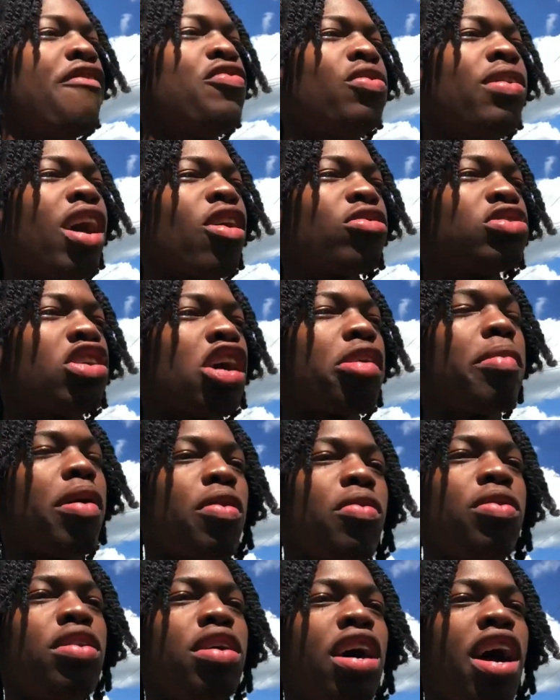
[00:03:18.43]
you can't talk
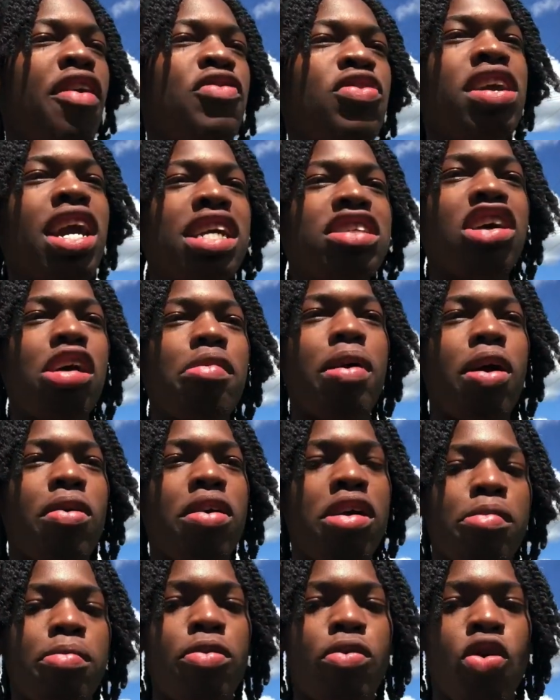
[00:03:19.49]
about
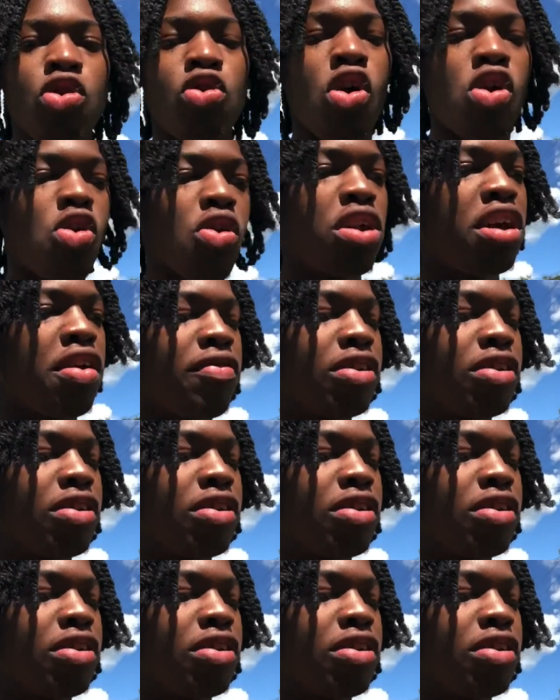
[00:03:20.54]
him, or you're gonna go to hell for